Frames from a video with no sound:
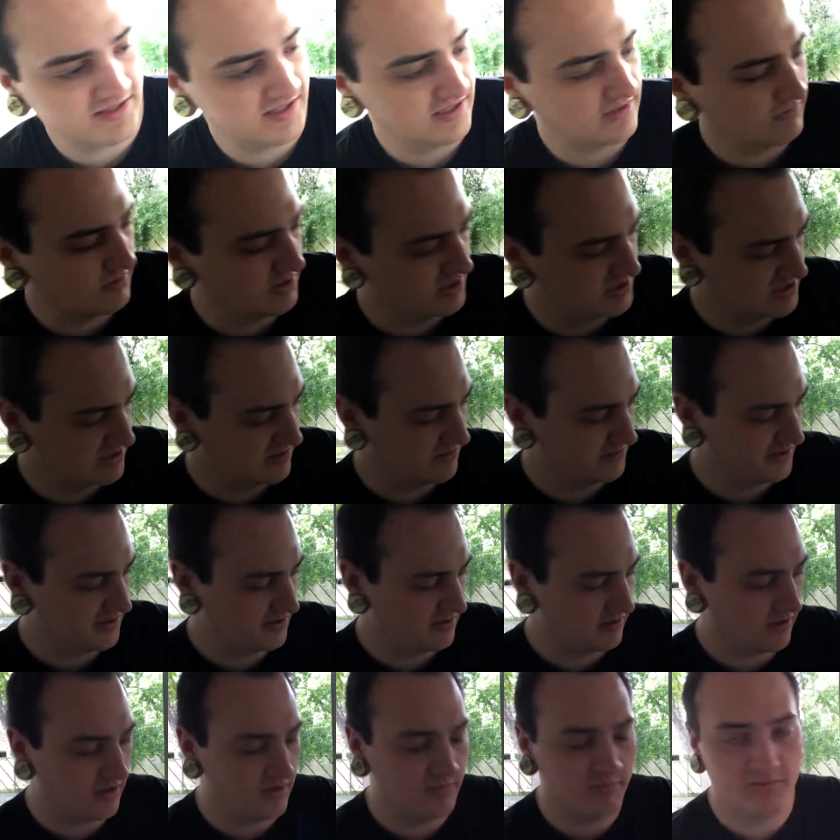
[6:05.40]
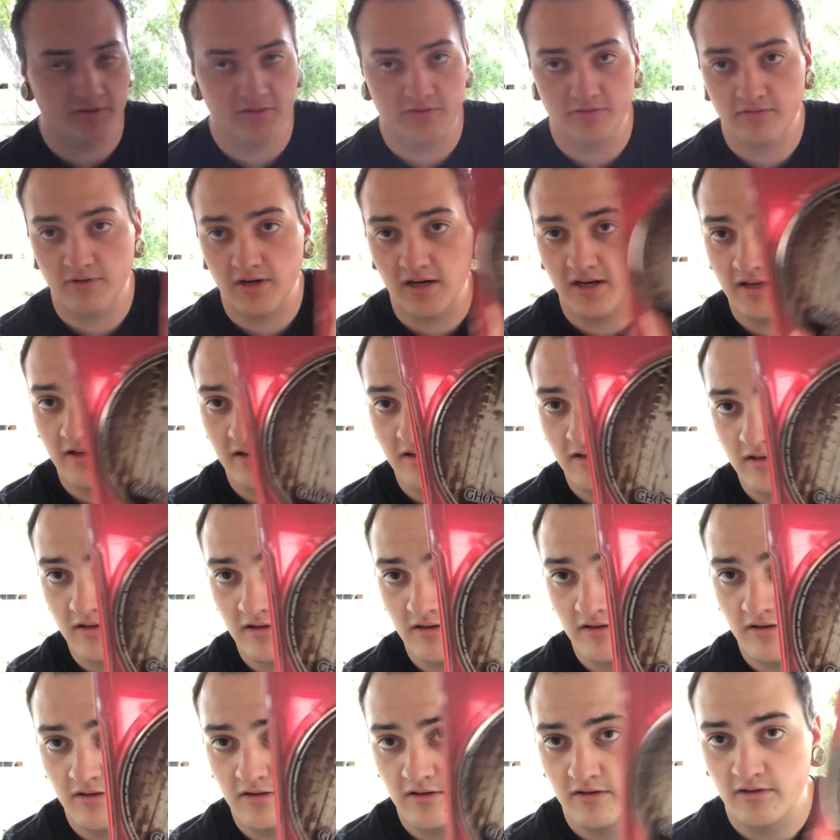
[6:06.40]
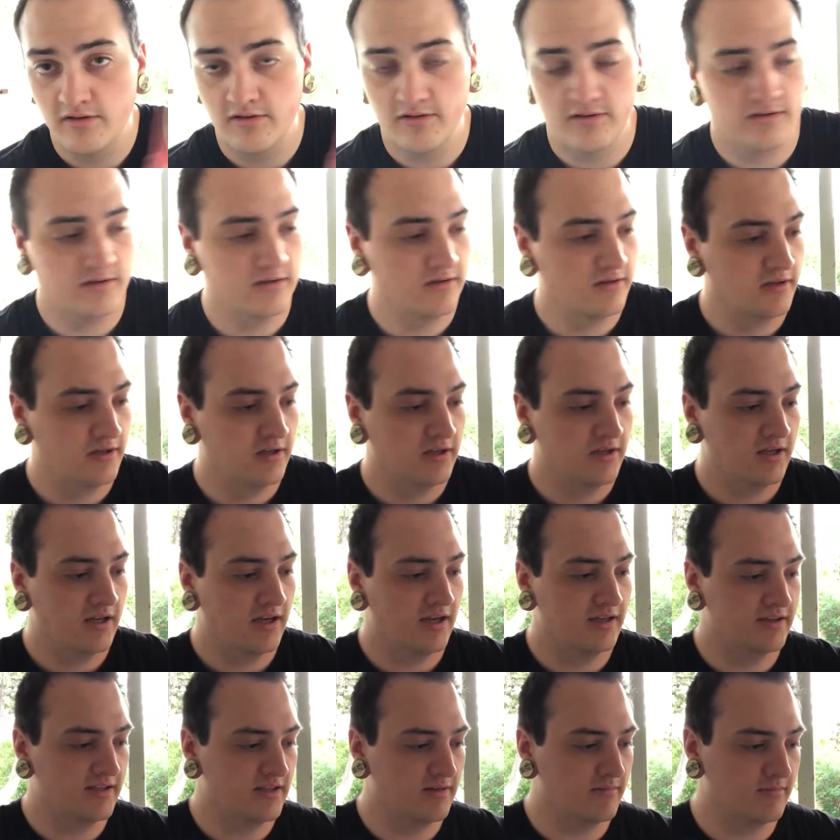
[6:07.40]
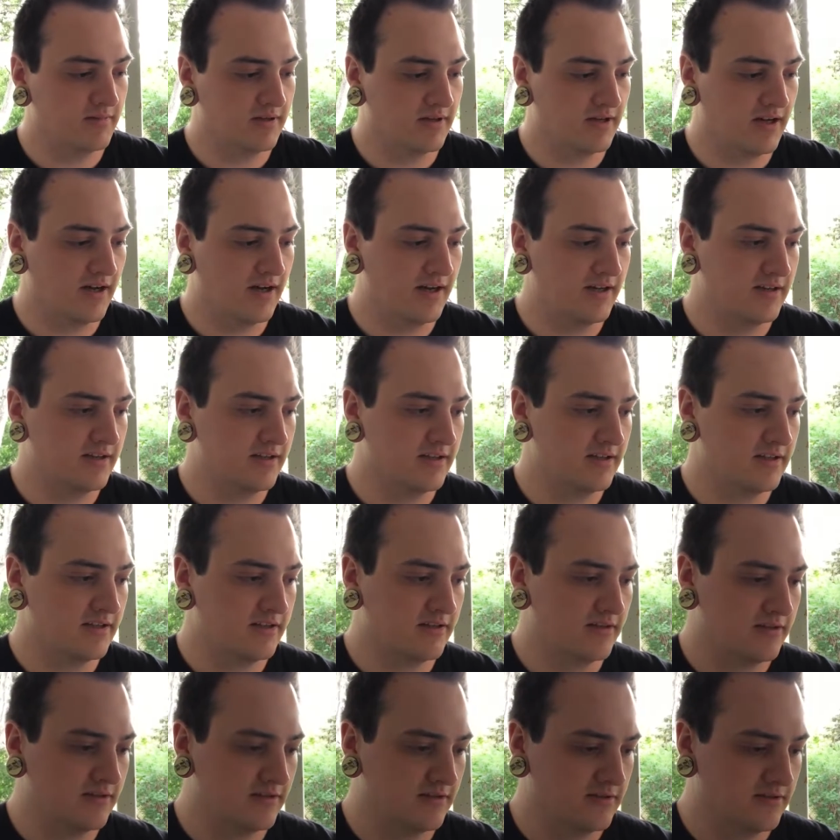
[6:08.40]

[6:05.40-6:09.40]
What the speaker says: is the original here on Blu-ray. And then behind it,